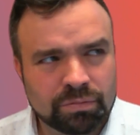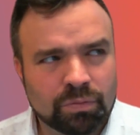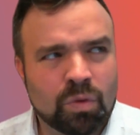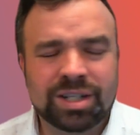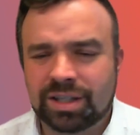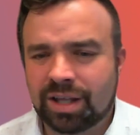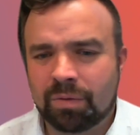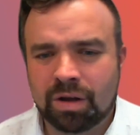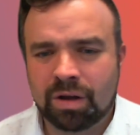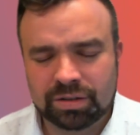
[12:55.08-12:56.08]
Why did
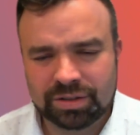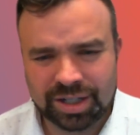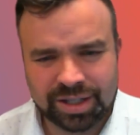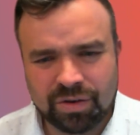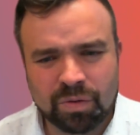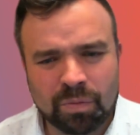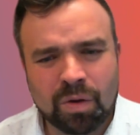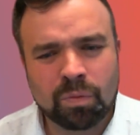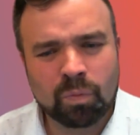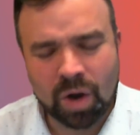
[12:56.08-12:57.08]
that work? Did that not
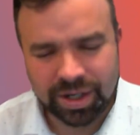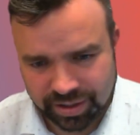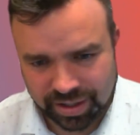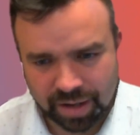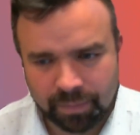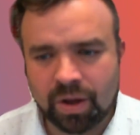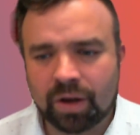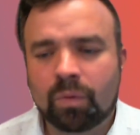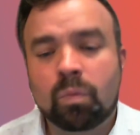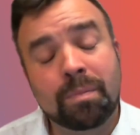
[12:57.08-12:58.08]
work? Why didn't that
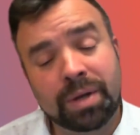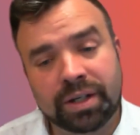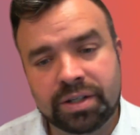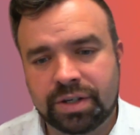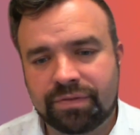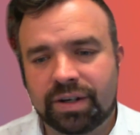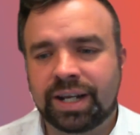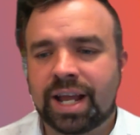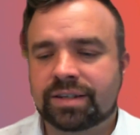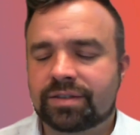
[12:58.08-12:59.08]
work? What am I going to do
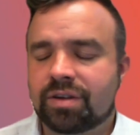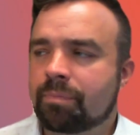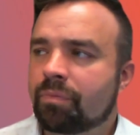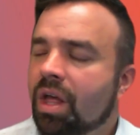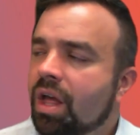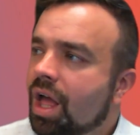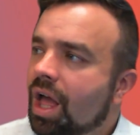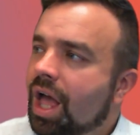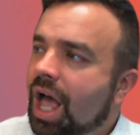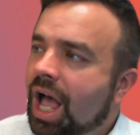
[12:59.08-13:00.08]
differently next time?
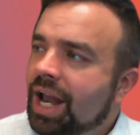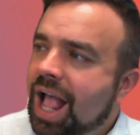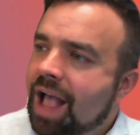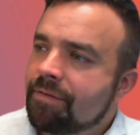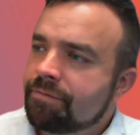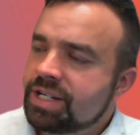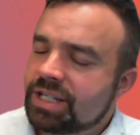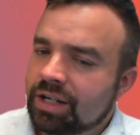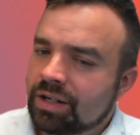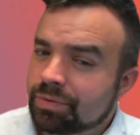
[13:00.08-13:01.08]
And every
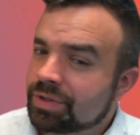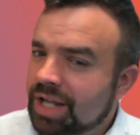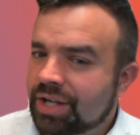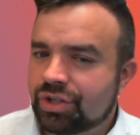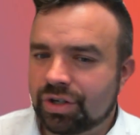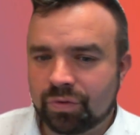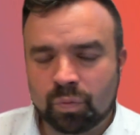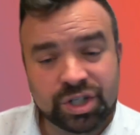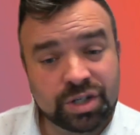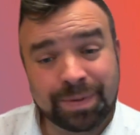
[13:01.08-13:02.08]
single session,
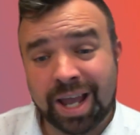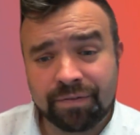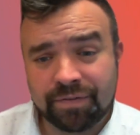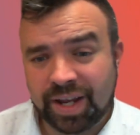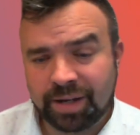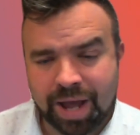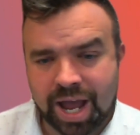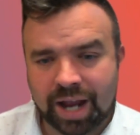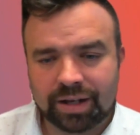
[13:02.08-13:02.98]
we should be getting feedback.